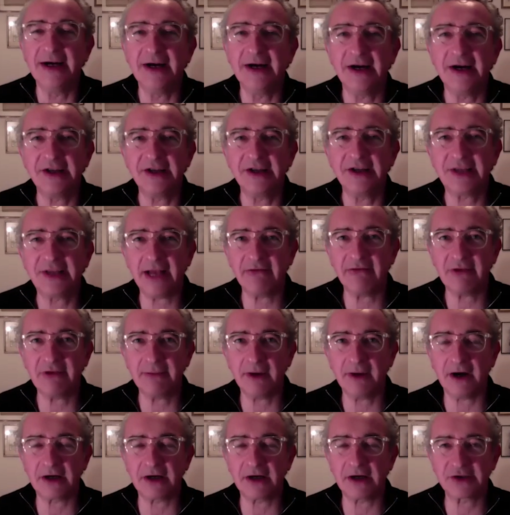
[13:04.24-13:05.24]
as Henry
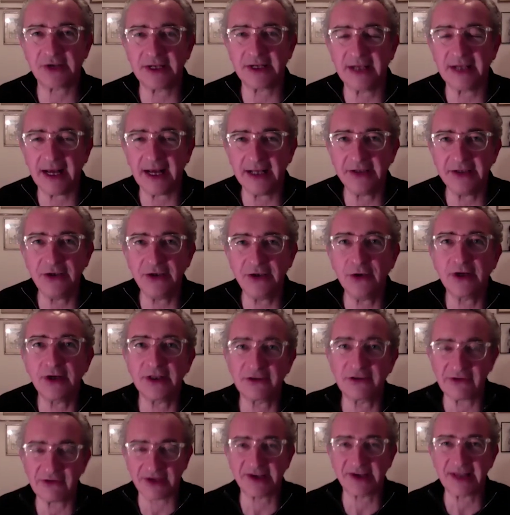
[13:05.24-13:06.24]
Marsh, and, and you can
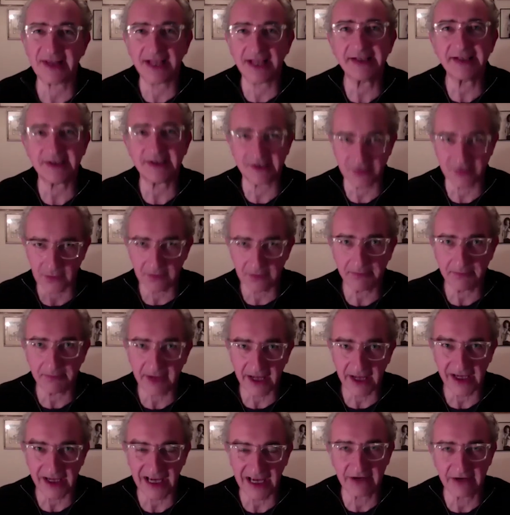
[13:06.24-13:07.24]
translate it to a
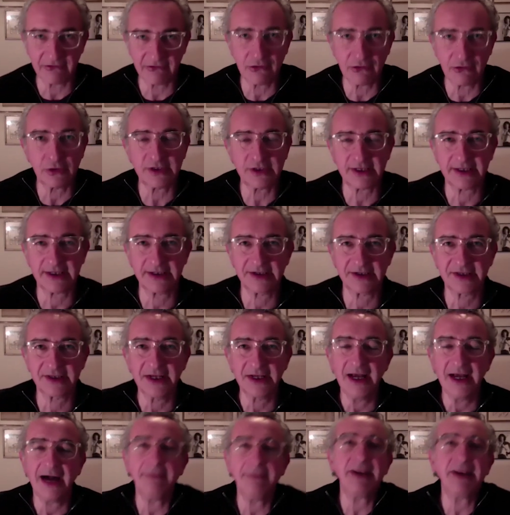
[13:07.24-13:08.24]
bigger audience.
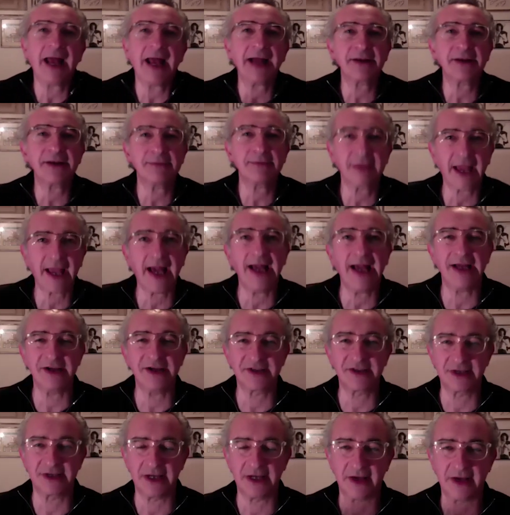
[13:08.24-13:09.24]
I mean, Adam Kay
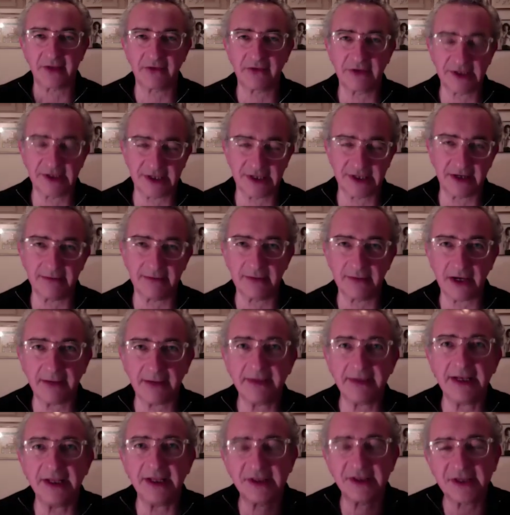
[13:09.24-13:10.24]
is another example. I
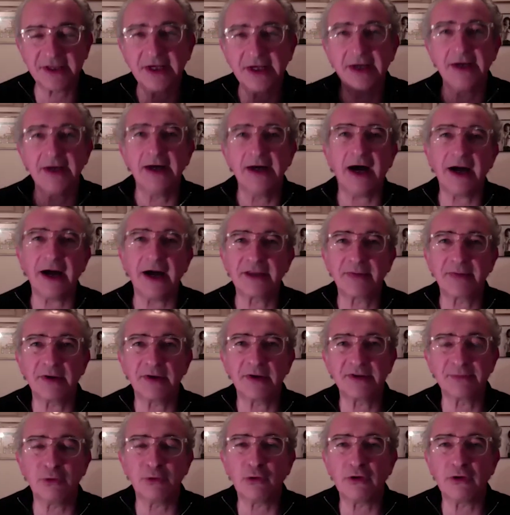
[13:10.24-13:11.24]
mean, he's, I yeah. suppose,
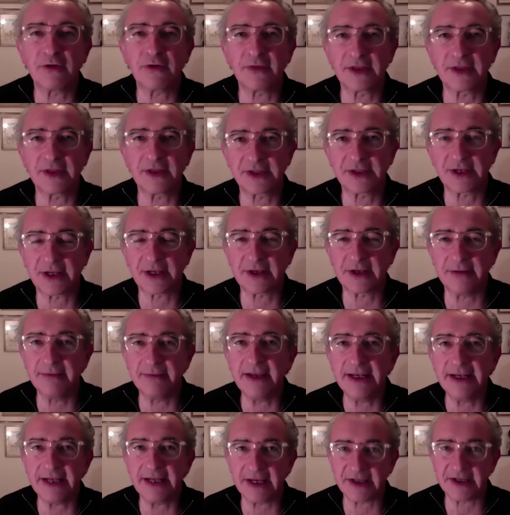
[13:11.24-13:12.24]
more on the sort of
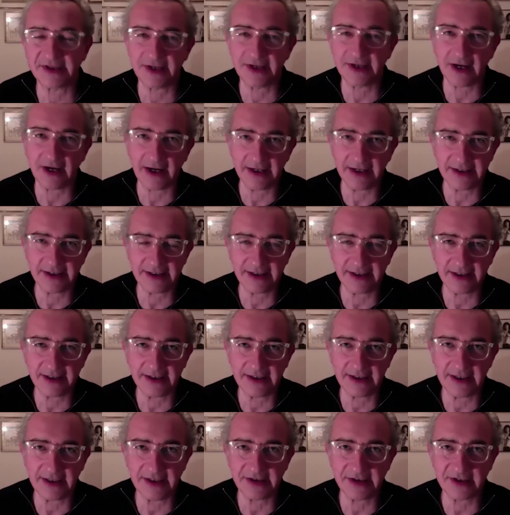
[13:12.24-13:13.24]
comedic side, and, and
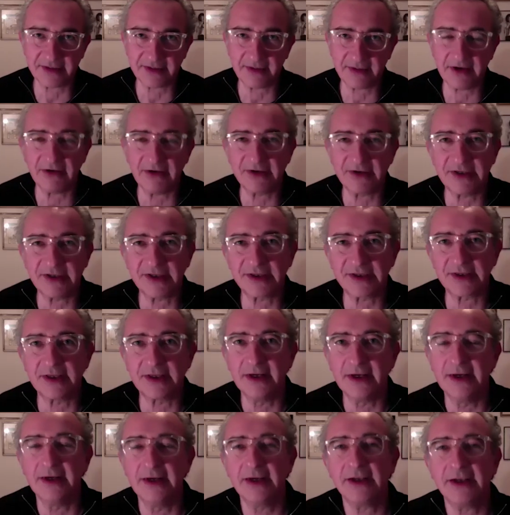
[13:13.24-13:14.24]
his experience isn't,
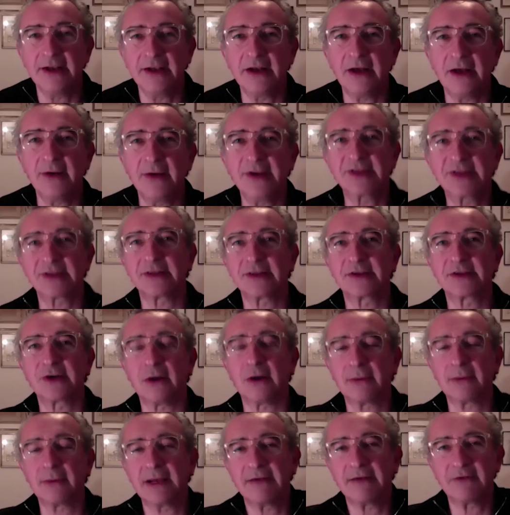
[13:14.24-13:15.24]
you know, isn't
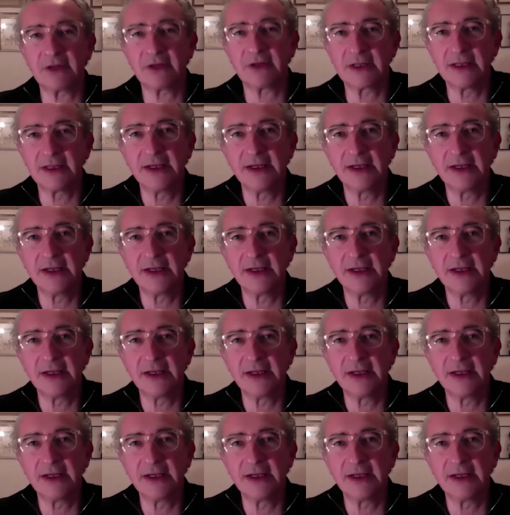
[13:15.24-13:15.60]
top level